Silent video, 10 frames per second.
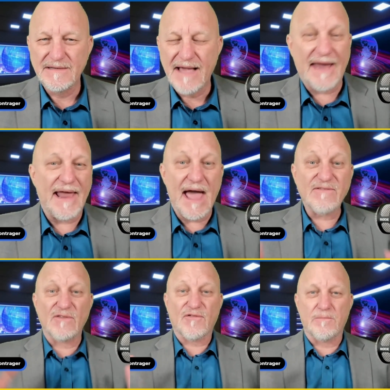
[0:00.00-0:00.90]
And
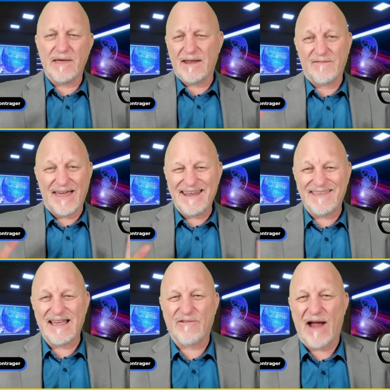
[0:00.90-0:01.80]
heaven forbid, if
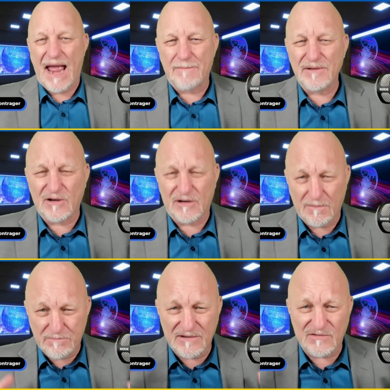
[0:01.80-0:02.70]
anything ever happens on a
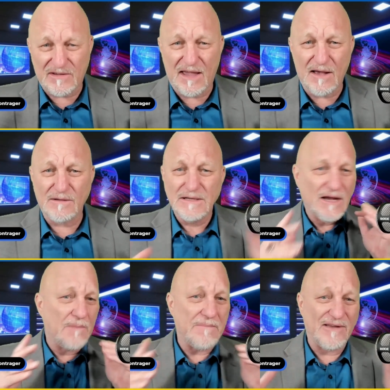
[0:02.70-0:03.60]
big scale,
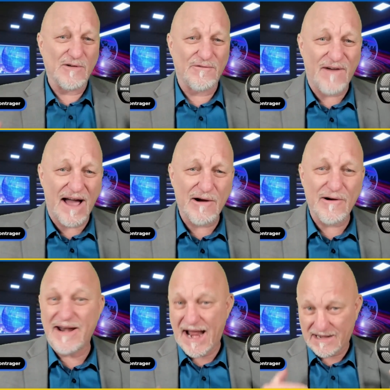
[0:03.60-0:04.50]
a major fire,
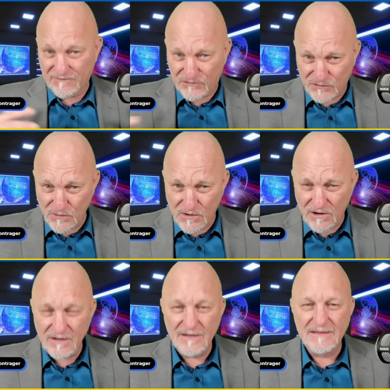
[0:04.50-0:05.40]
an active
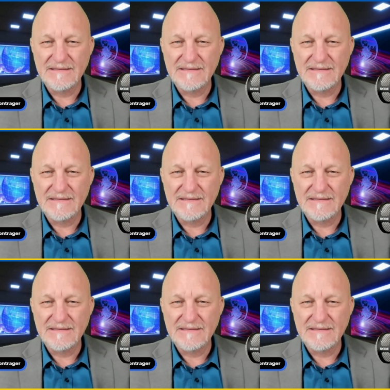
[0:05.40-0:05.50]
shooter,